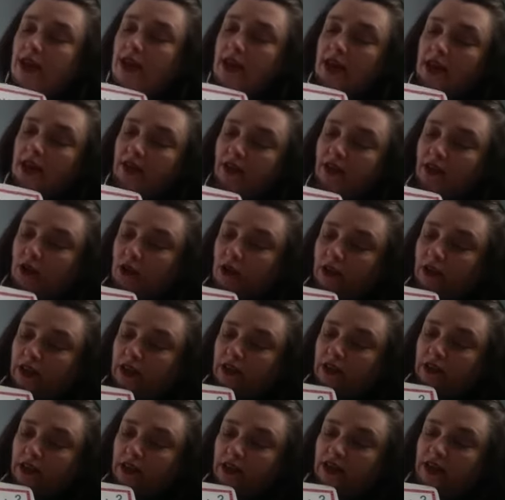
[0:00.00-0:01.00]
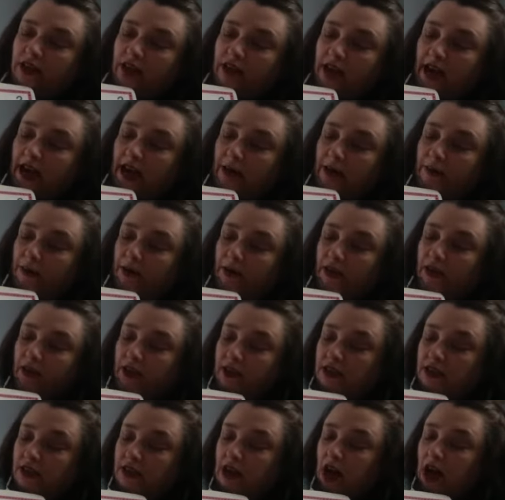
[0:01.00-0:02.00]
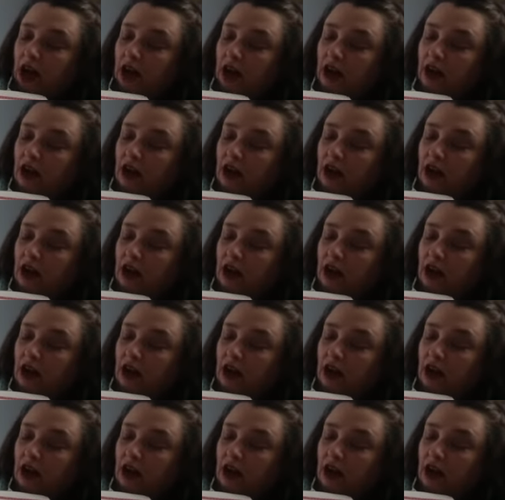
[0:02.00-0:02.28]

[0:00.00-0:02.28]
the Golden Delicious apple. Not